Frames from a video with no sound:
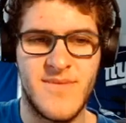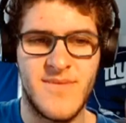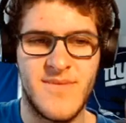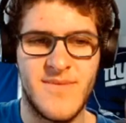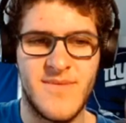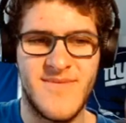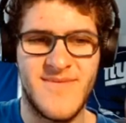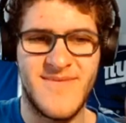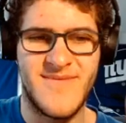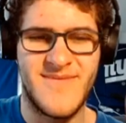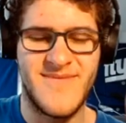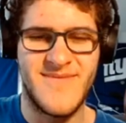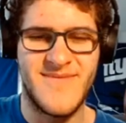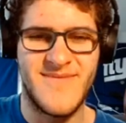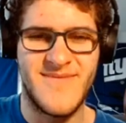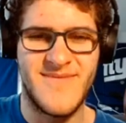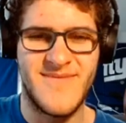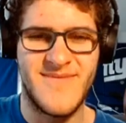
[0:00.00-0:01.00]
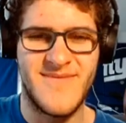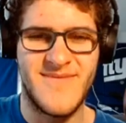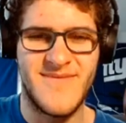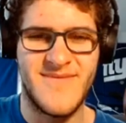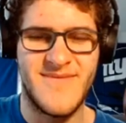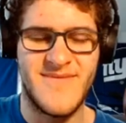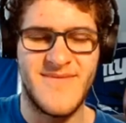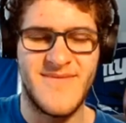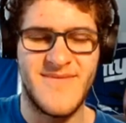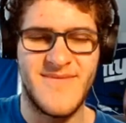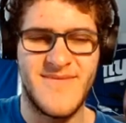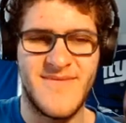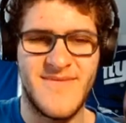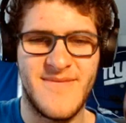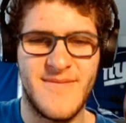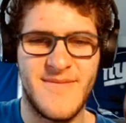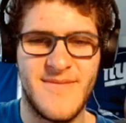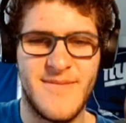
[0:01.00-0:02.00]

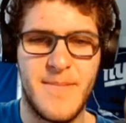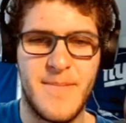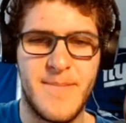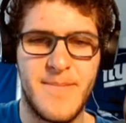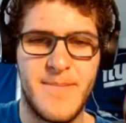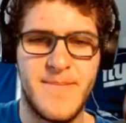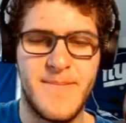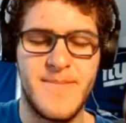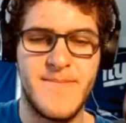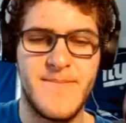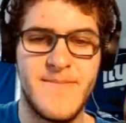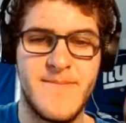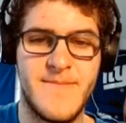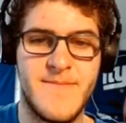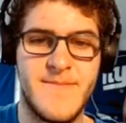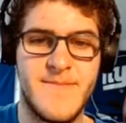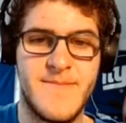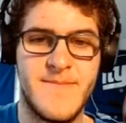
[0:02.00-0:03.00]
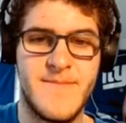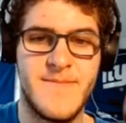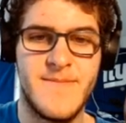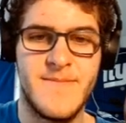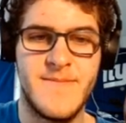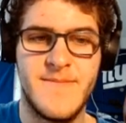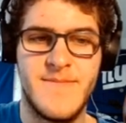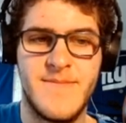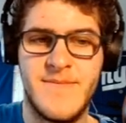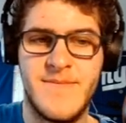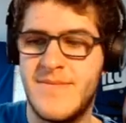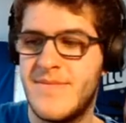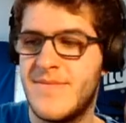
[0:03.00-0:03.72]
This person isn't speaking.